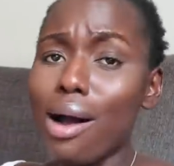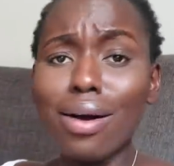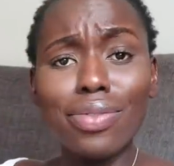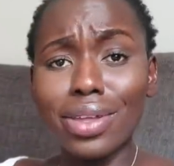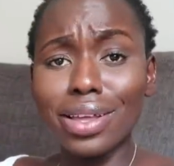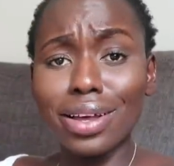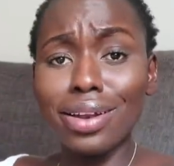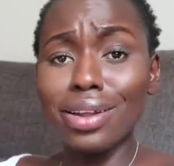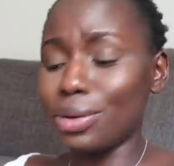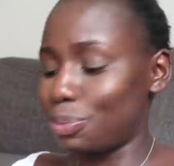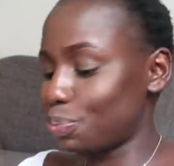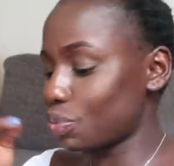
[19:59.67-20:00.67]
and then get
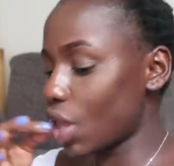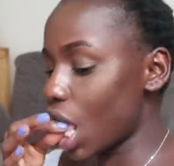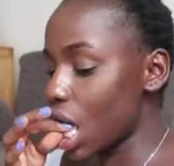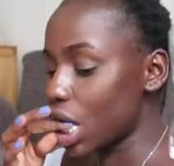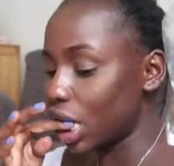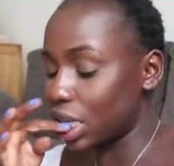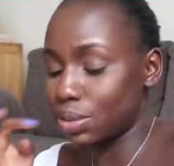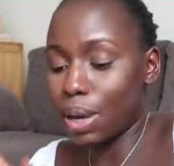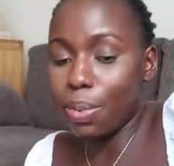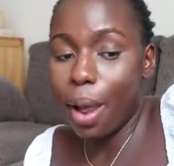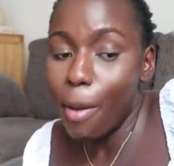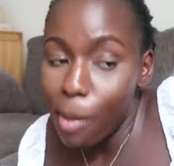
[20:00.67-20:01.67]
lit. That's
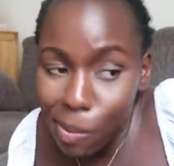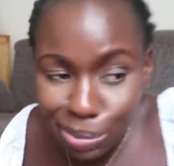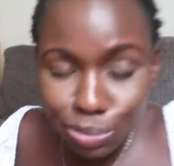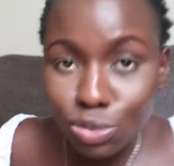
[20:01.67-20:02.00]
my plan.